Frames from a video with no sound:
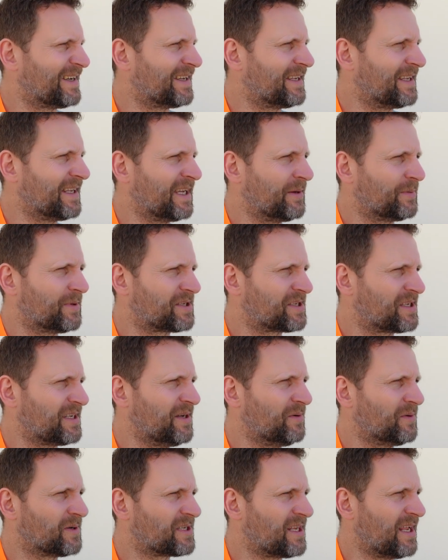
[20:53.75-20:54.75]
The Gibbon
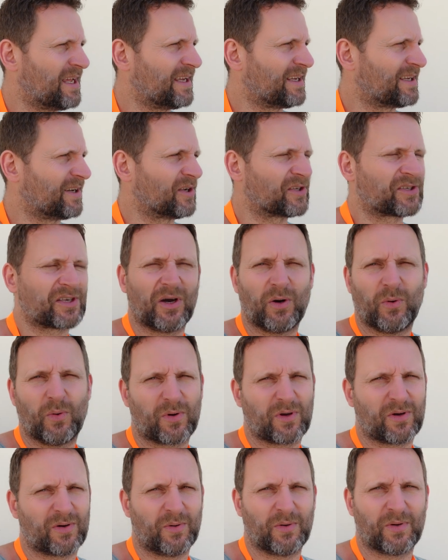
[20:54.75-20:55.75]
Sea was like also
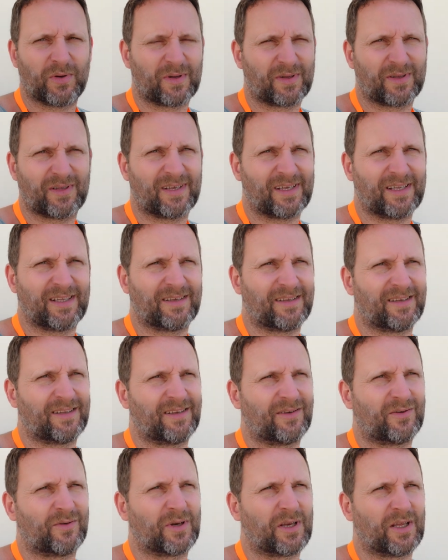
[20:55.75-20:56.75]

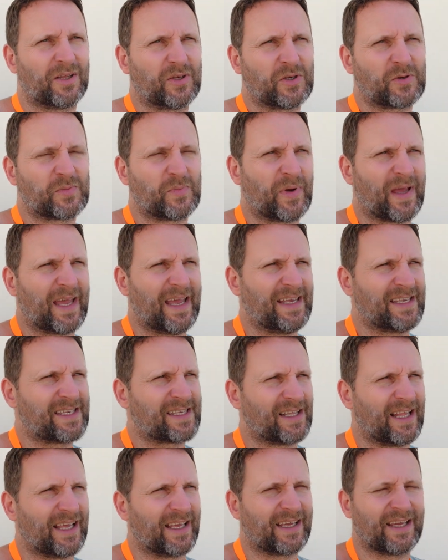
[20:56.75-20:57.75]
in according to
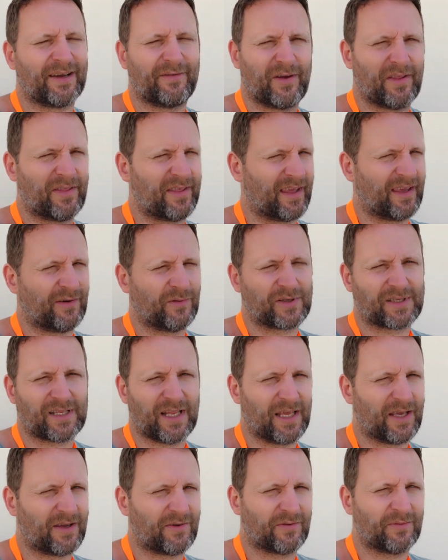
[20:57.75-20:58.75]
space, like everything was
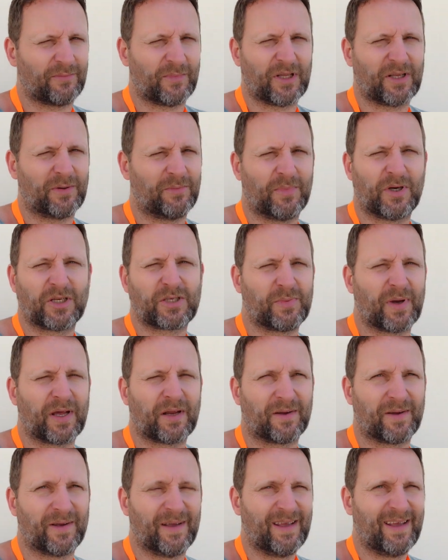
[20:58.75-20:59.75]
like much
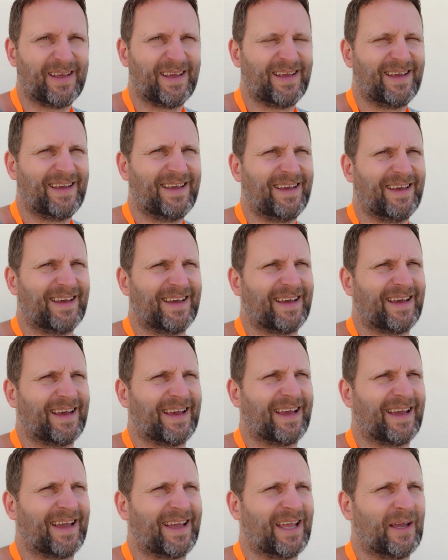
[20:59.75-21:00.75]
better.
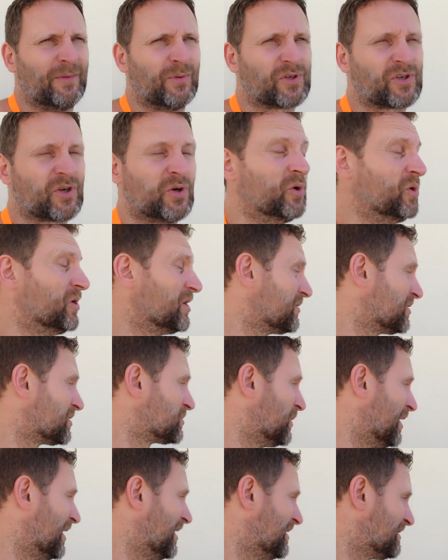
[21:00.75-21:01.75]
It was cooler as
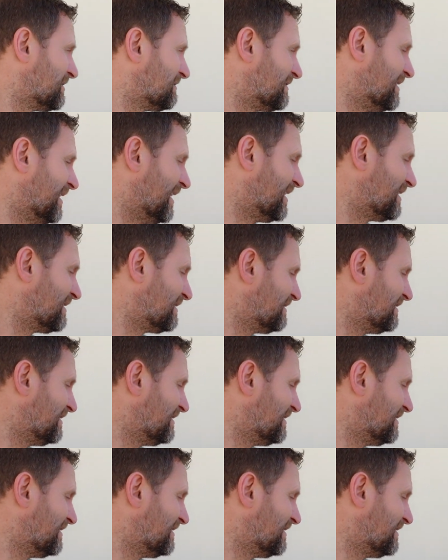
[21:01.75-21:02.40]
well. Yeah.